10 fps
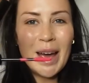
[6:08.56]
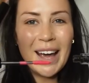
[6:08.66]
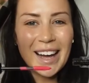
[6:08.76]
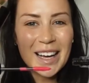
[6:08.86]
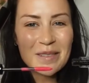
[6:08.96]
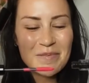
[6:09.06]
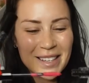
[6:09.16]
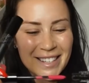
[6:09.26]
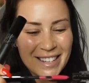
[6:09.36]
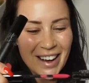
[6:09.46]
pink
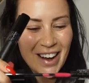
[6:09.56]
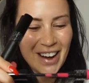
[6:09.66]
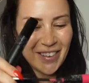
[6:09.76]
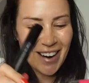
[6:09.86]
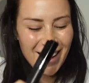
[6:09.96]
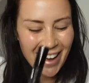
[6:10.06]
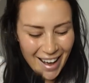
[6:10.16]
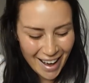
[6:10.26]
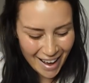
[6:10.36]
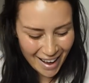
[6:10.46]

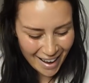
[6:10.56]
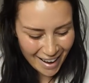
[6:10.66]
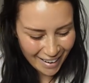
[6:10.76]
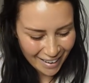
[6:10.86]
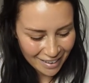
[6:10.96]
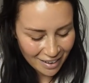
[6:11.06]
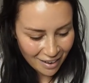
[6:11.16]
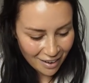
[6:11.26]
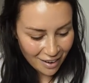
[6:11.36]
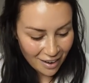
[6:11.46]
mascara.
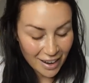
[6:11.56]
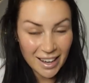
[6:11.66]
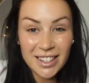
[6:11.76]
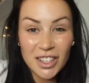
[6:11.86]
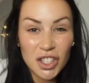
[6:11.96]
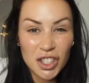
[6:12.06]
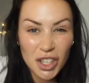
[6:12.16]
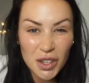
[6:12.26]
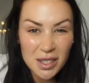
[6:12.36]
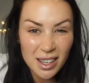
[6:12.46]
I guess I should use